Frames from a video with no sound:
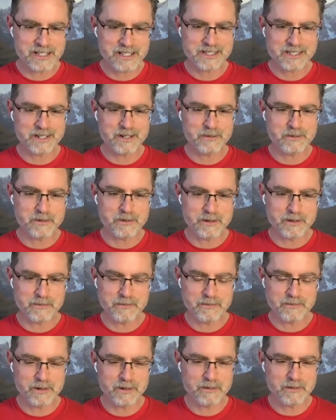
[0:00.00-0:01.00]
So we're
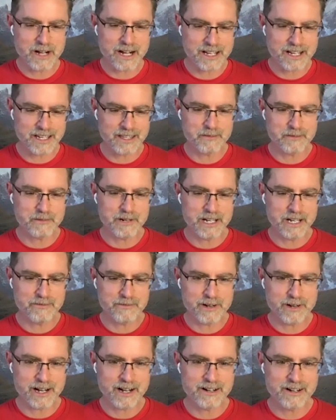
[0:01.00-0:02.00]
rocking the red
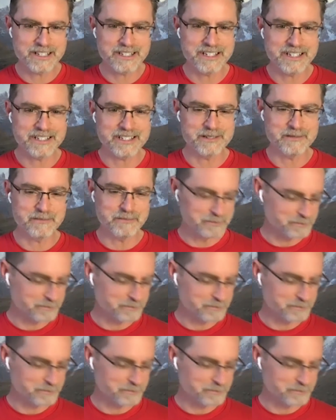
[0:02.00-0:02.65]
for Aries season.